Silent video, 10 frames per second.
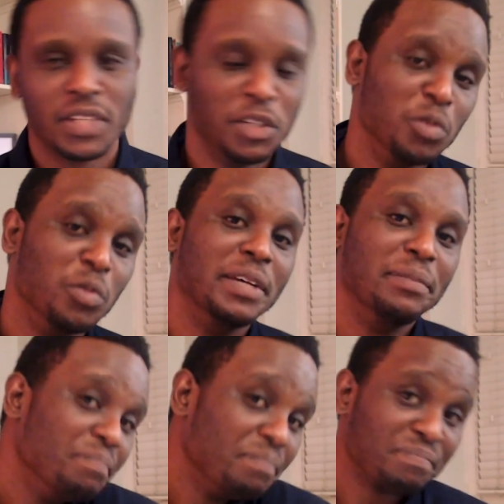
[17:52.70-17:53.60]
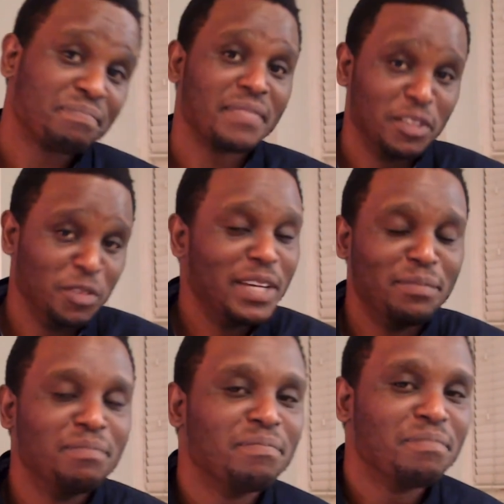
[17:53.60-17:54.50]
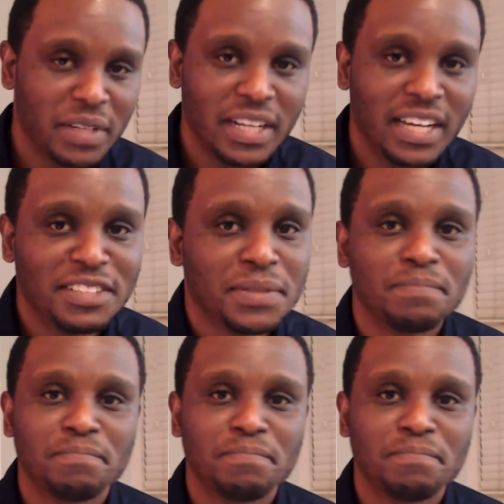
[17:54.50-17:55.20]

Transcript: He will weep. He will weep with us.